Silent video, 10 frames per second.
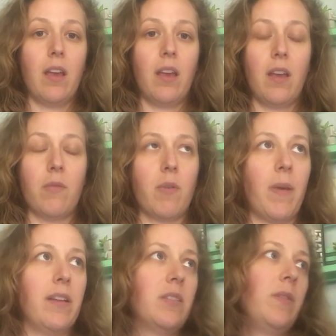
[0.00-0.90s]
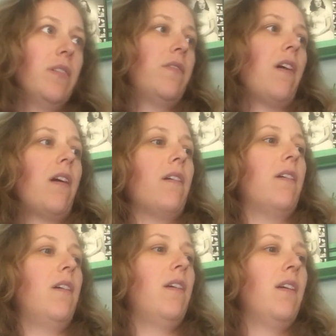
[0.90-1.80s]
It reminds me of
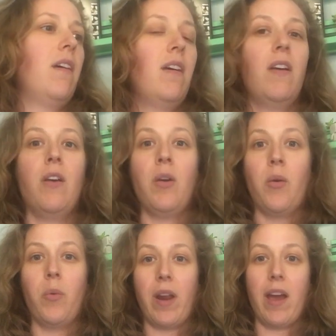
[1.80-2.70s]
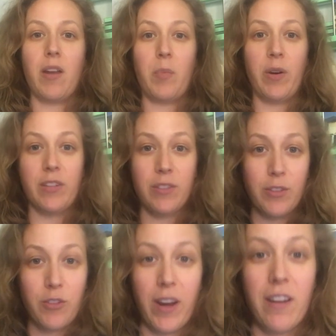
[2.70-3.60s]
when I had a
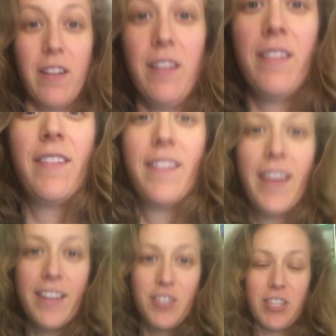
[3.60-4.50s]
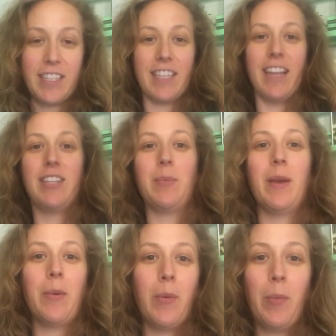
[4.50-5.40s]
personal trainer, and she said to
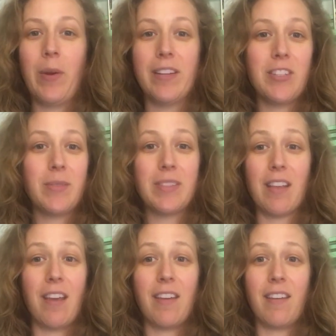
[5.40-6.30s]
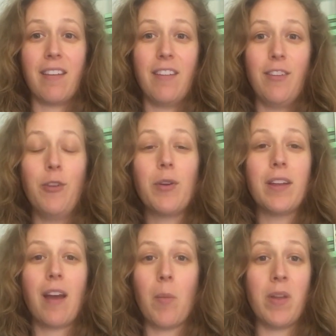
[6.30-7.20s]
me at one point, she was like, you
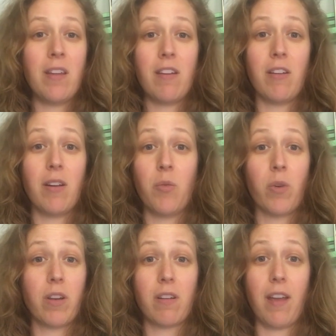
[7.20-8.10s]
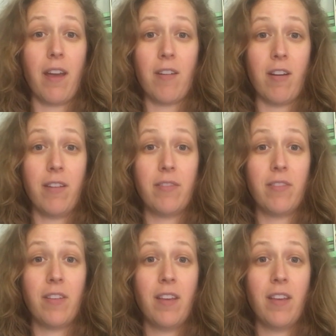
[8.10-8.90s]
can come in here and work your can off,